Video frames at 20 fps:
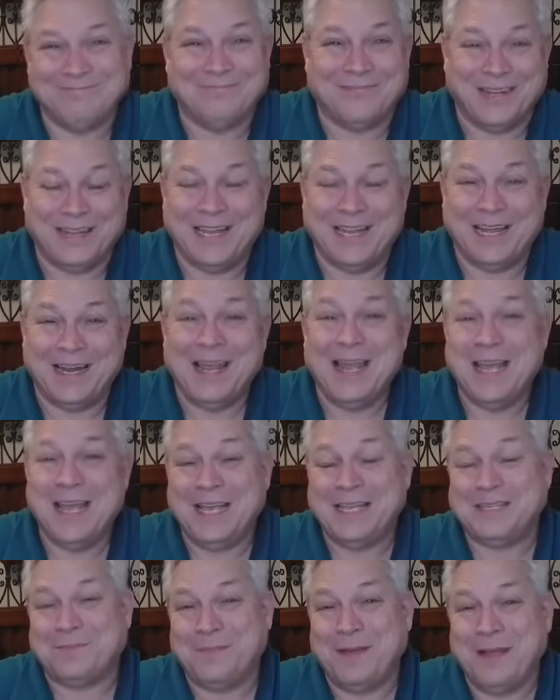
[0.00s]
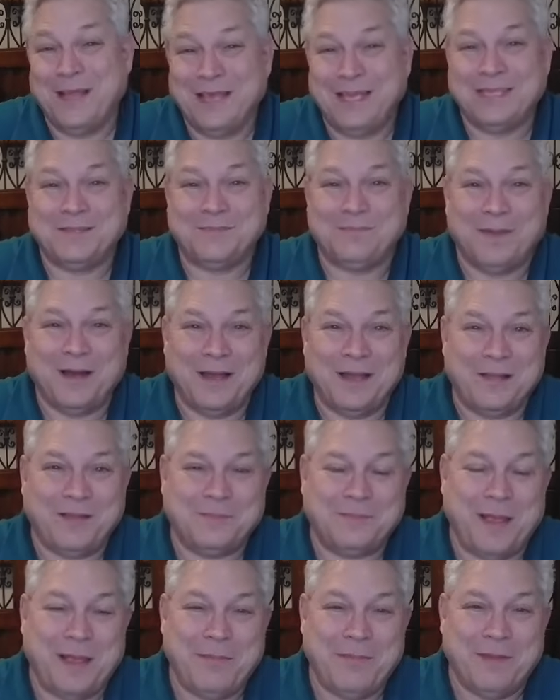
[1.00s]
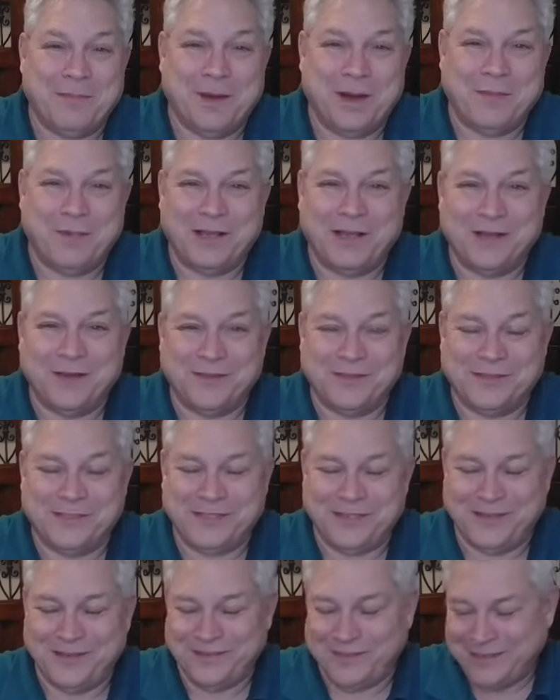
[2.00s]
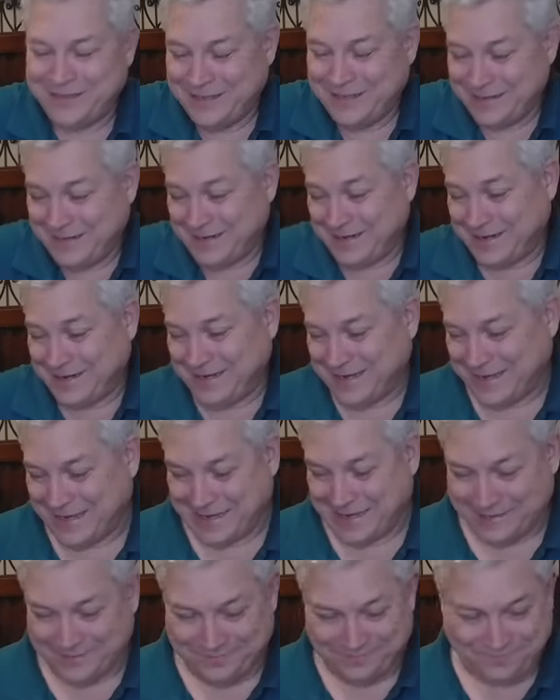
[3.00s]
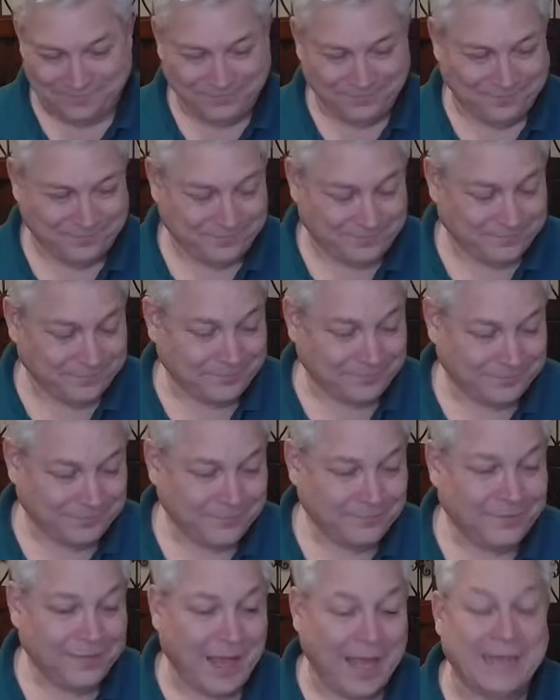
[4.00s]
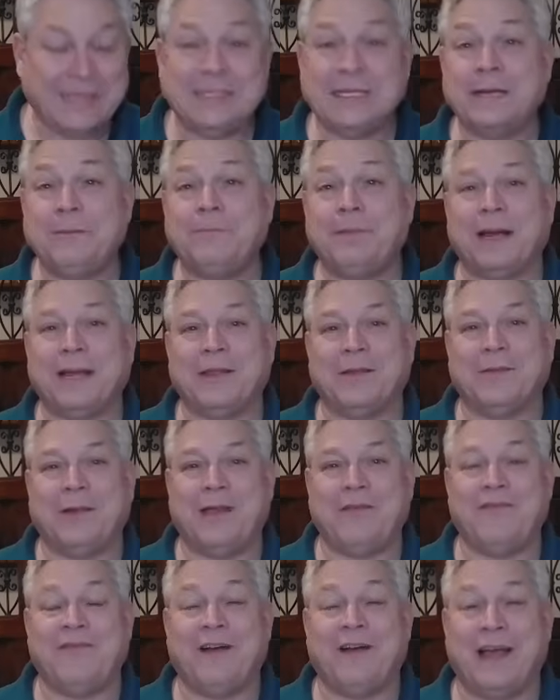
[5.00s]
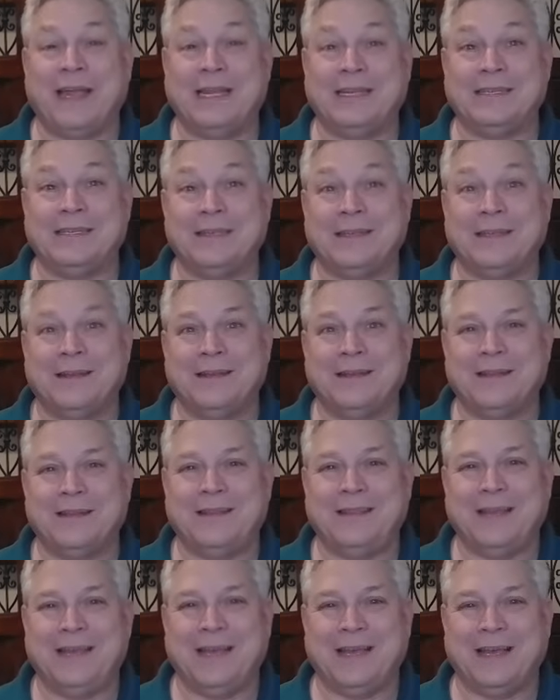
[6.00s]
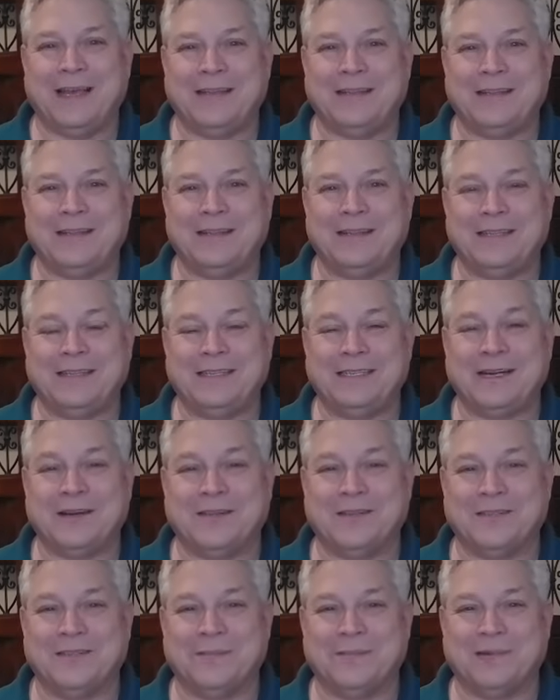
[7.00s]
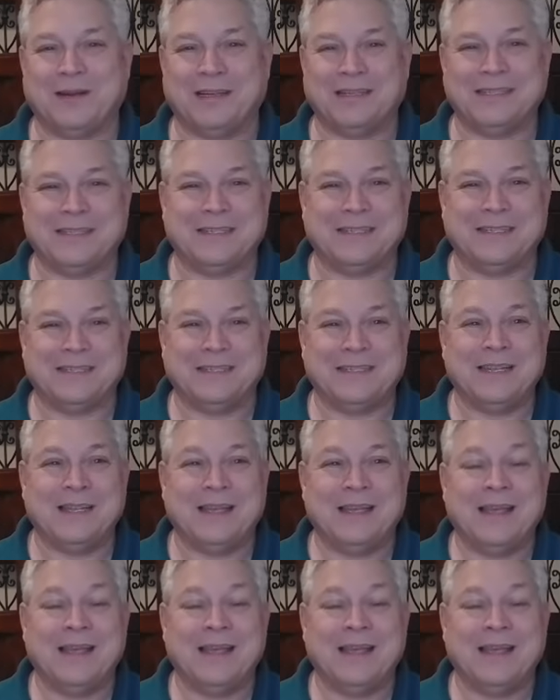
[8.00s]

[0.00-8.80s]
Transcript: Melania his his his baby mama goes too. Um, I did by the way find the uh, the Tarot's Apprentice